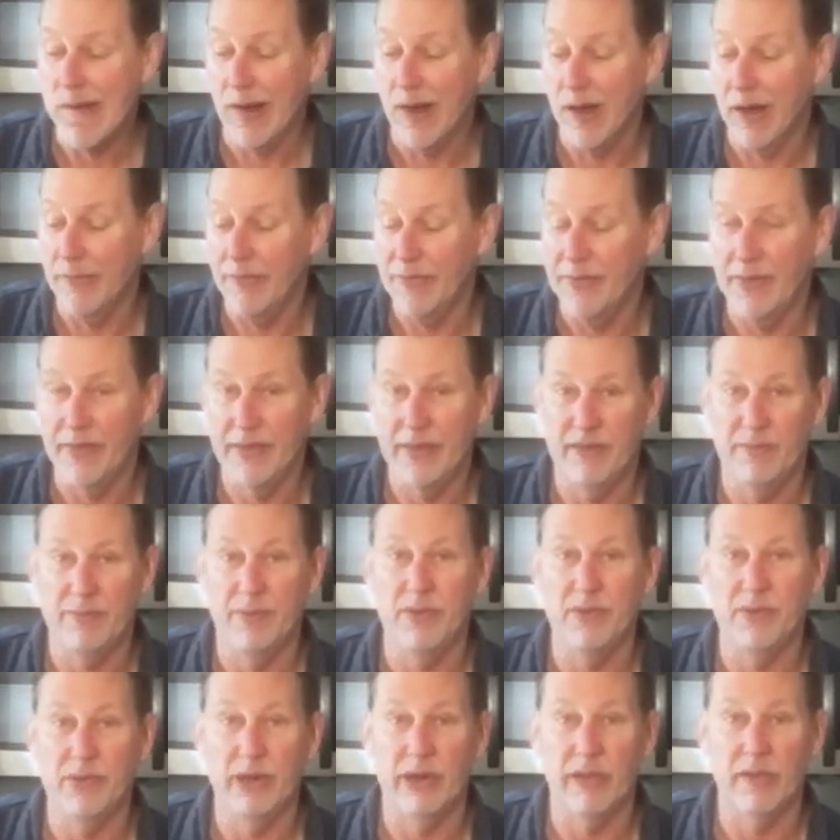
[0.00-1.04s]
Uh, they've
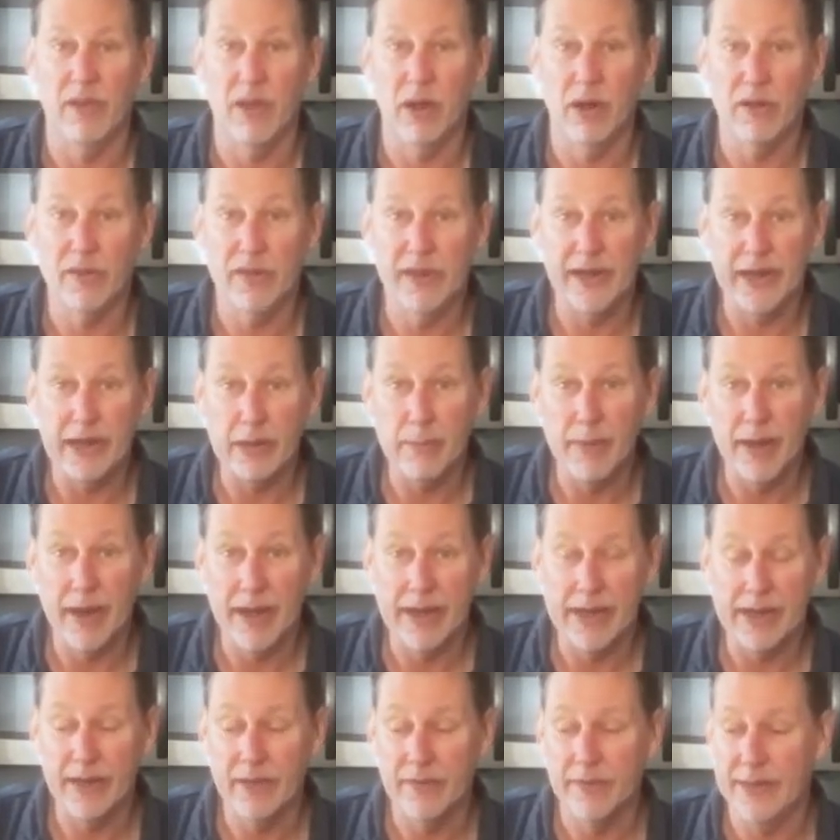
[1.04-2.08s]
been doing it longer than
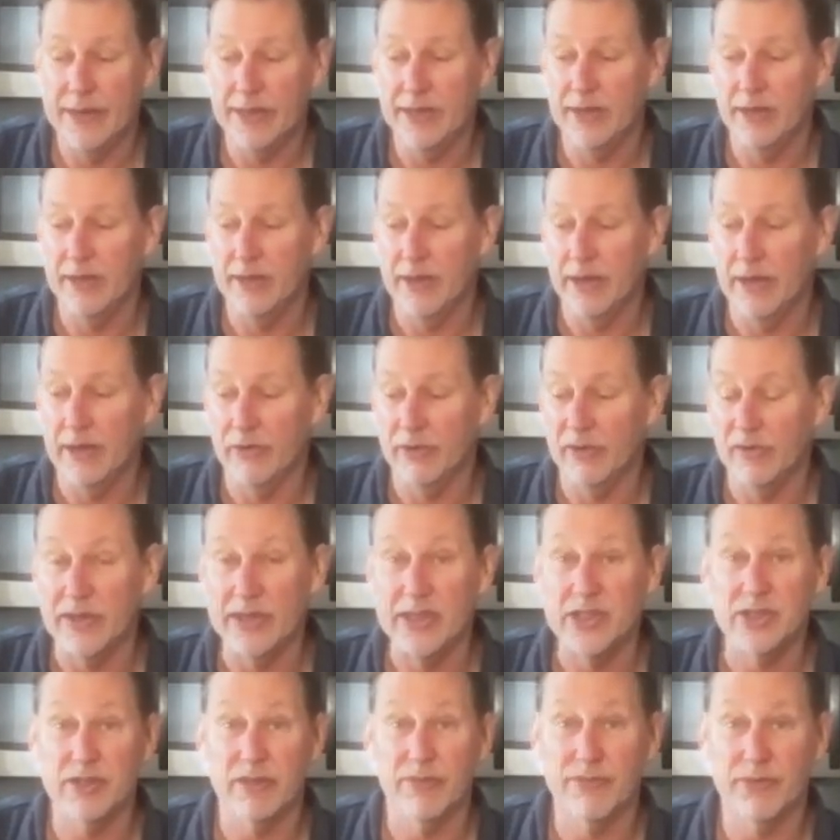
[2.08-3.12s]
anybody. They uh,
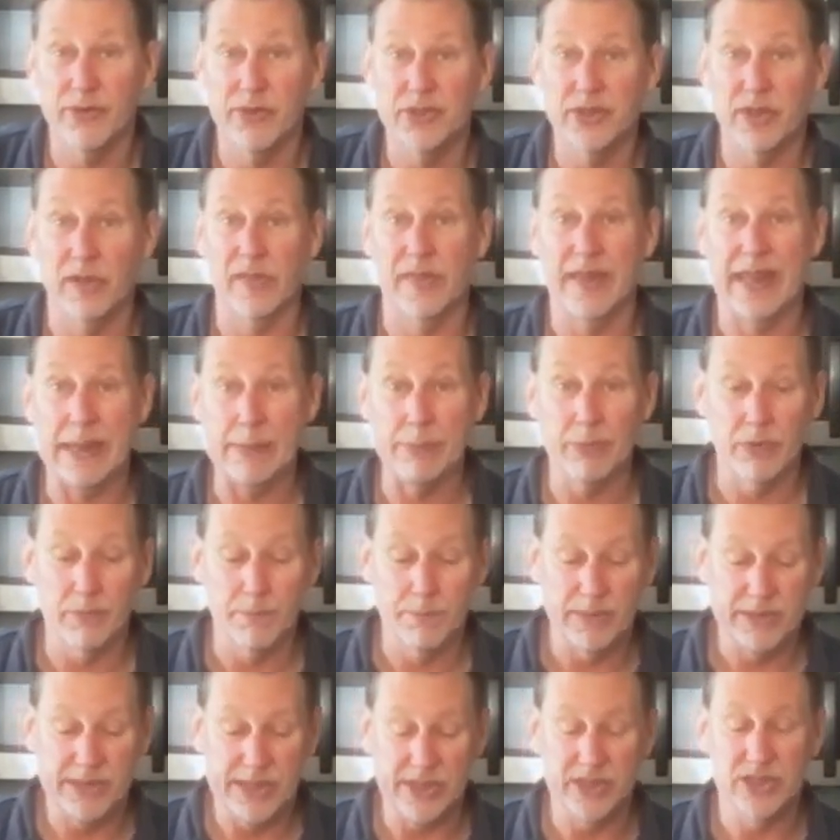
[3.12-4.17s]
released the first
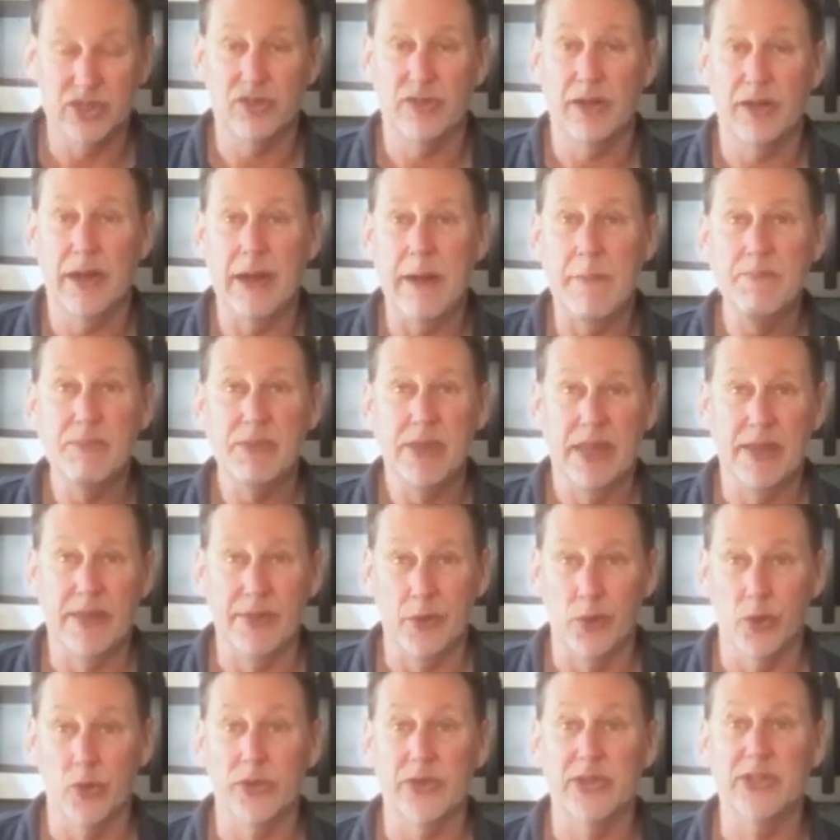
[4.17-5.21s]
labeled Petit Sirah in
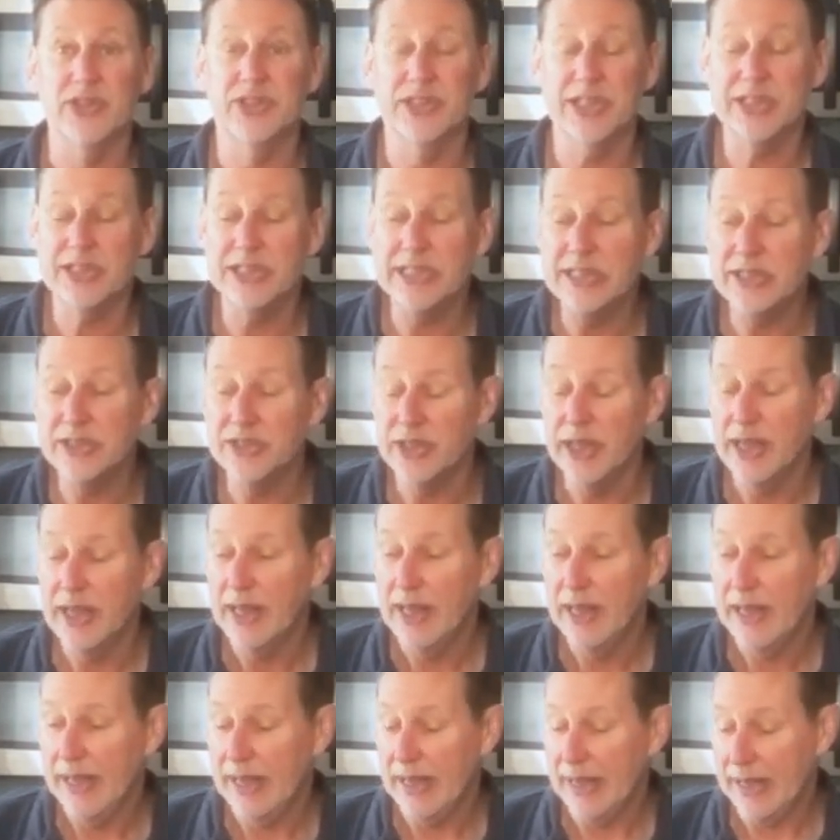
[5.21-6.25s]
the early 60s,
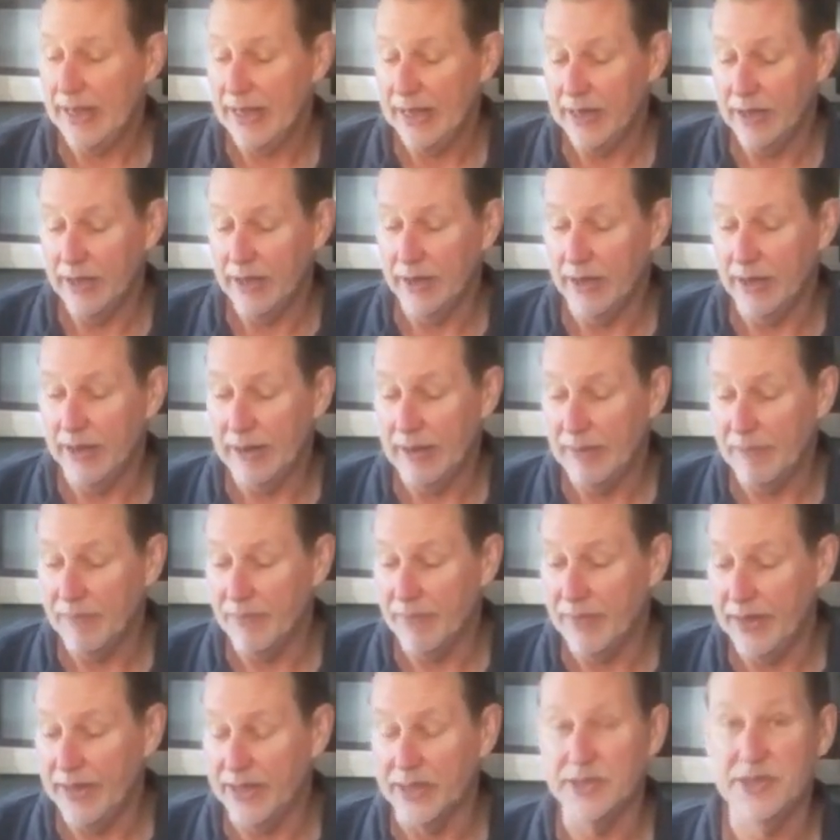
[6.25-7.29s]
and um,
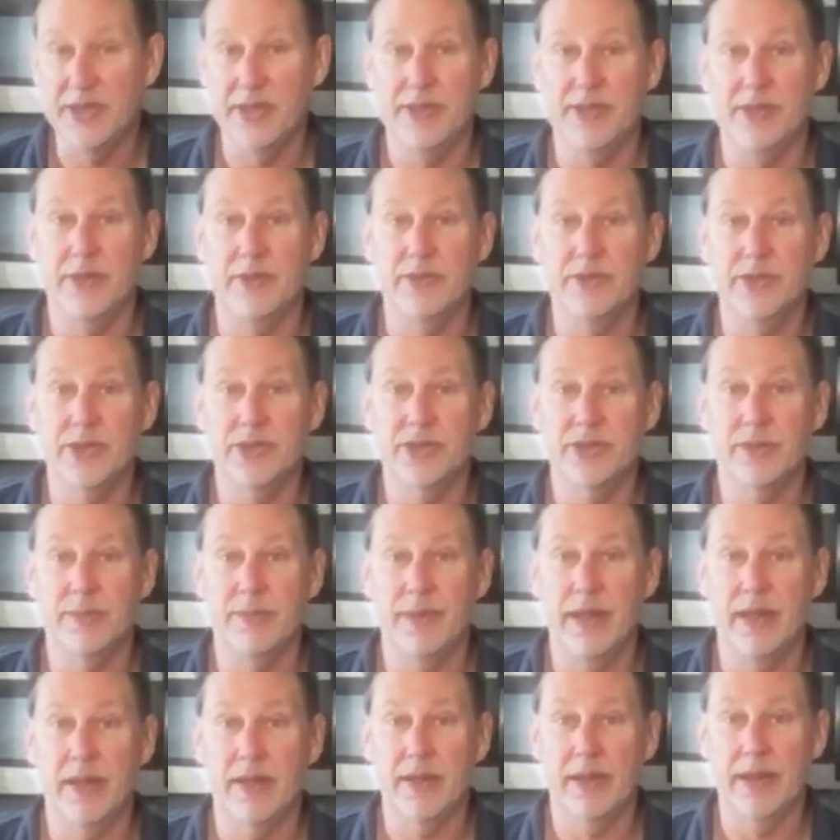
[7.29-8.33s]
they continue just to
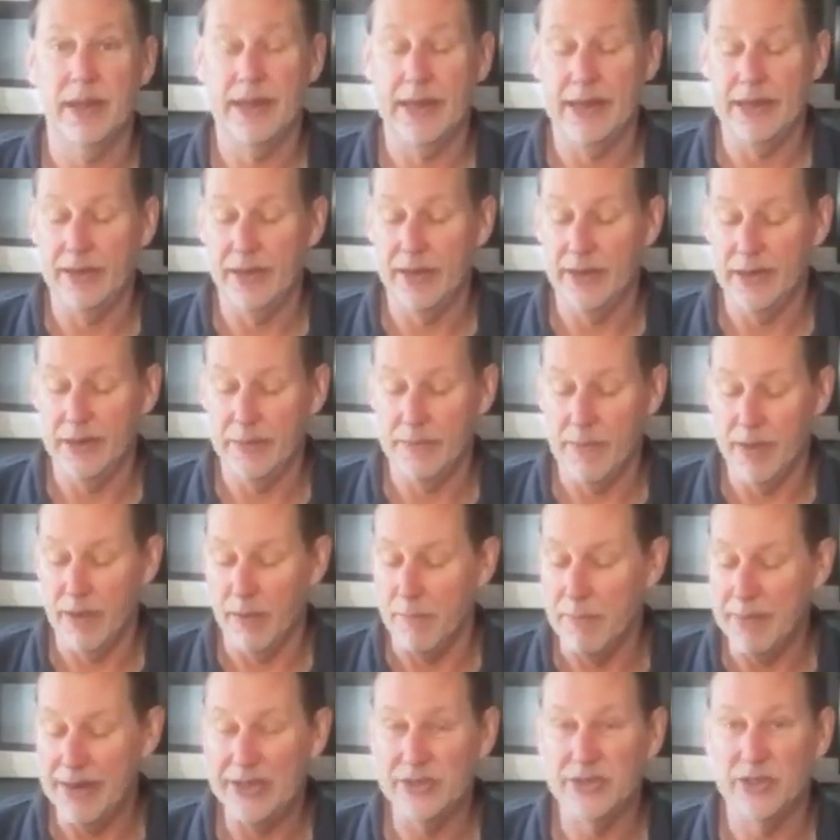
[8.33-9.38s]
make a, a, a
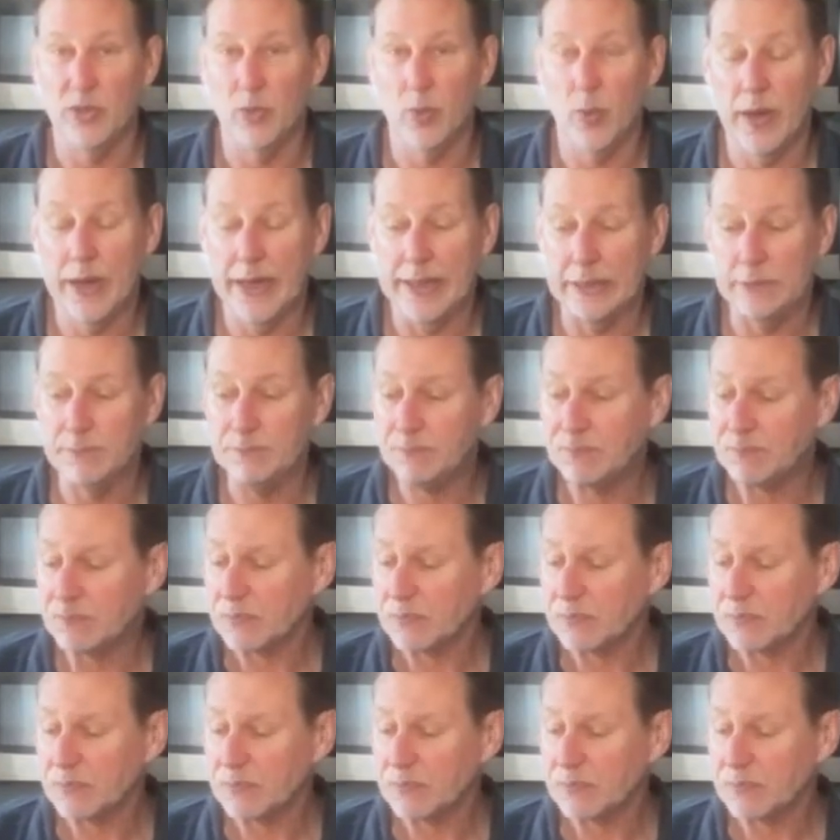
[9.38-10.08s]
amazing wine